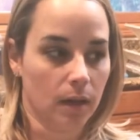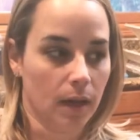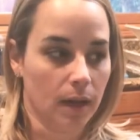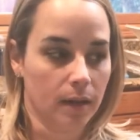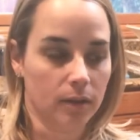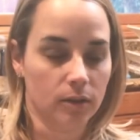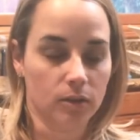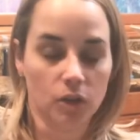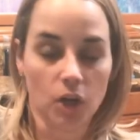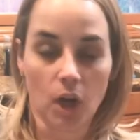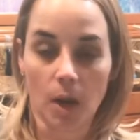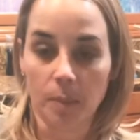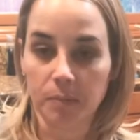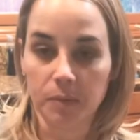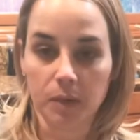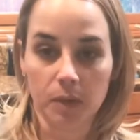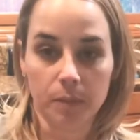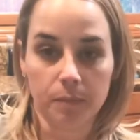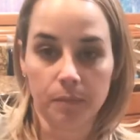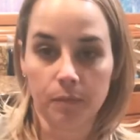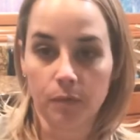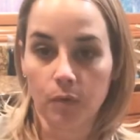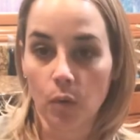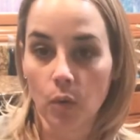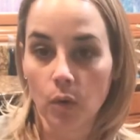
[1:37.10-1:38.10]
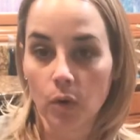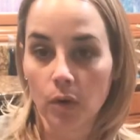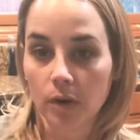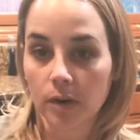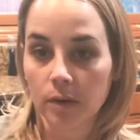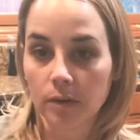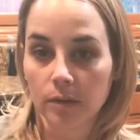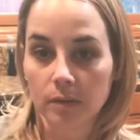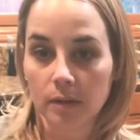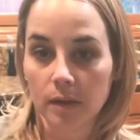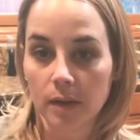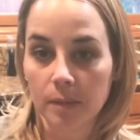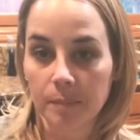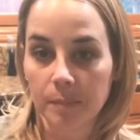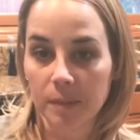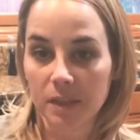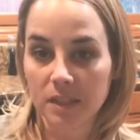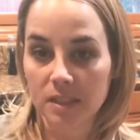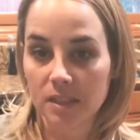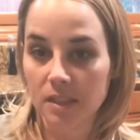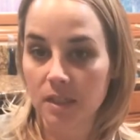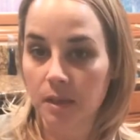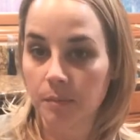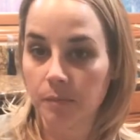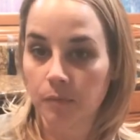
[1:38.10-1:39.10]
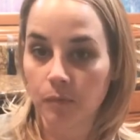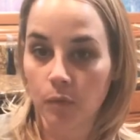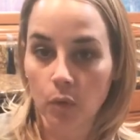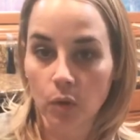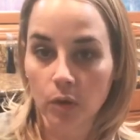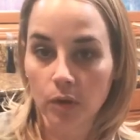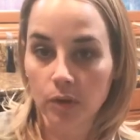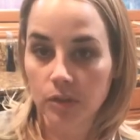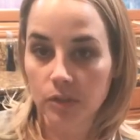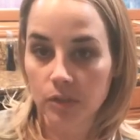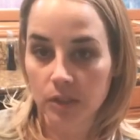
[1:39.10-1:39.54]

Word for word: I chopped up four, I minced up four,